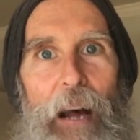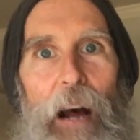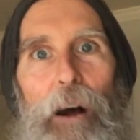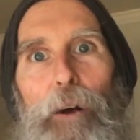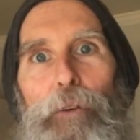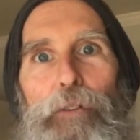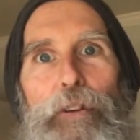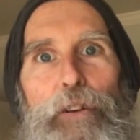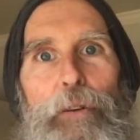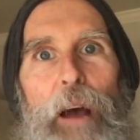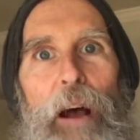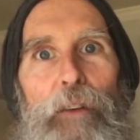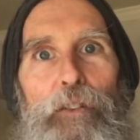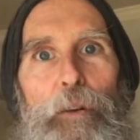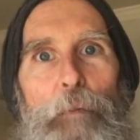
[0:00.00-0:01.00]
I'll see you
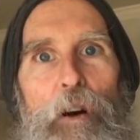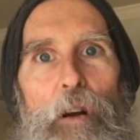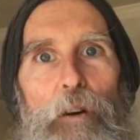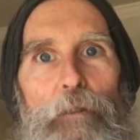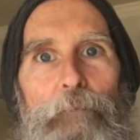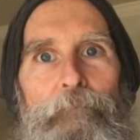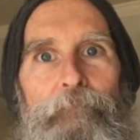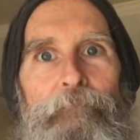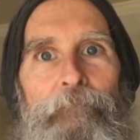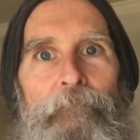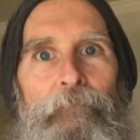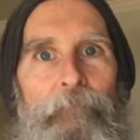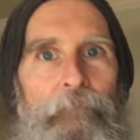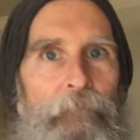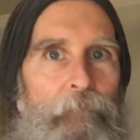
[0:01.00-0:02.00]
guys tomorrow.
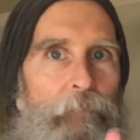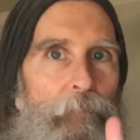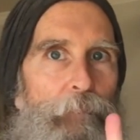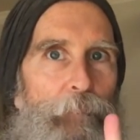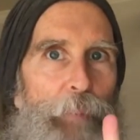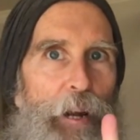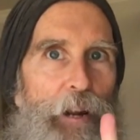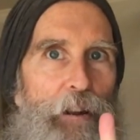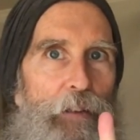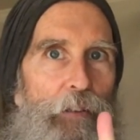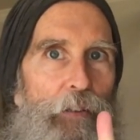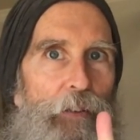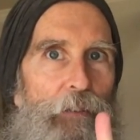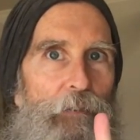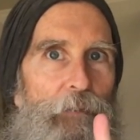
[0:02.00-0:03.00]

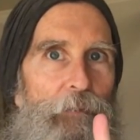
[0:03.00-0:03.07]
Peace.